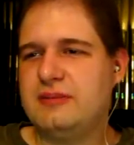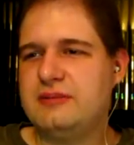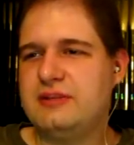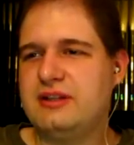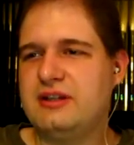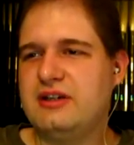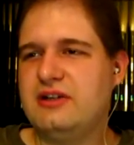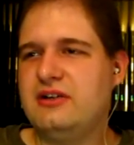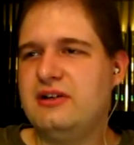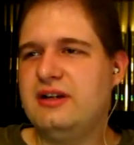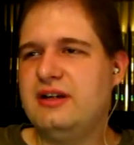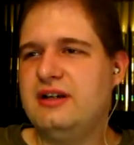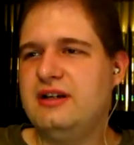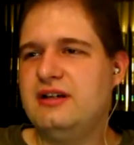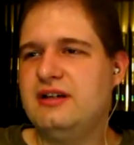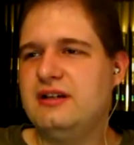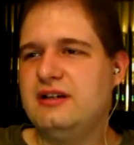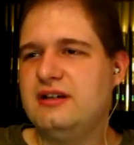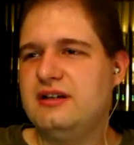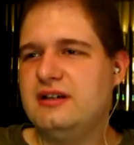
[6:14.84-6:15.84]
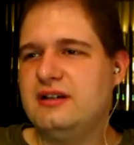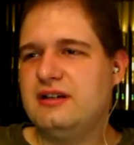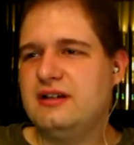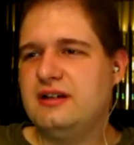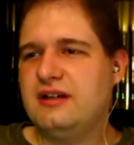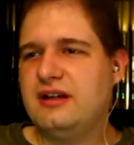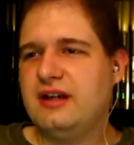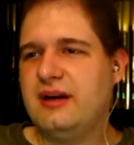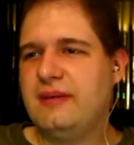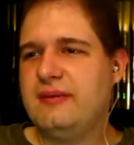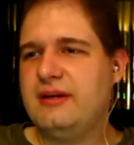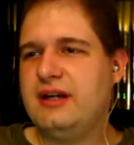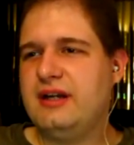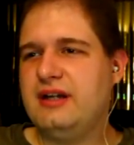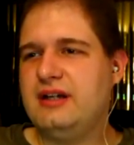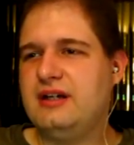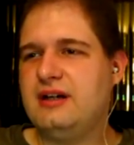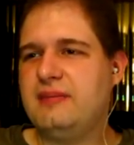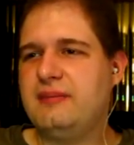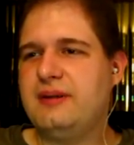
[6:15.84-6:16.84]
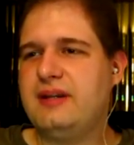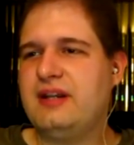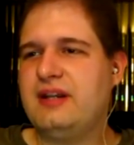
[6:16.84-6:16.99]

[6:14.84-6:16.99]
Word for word: up to the green. Okay, I'm going to hit it up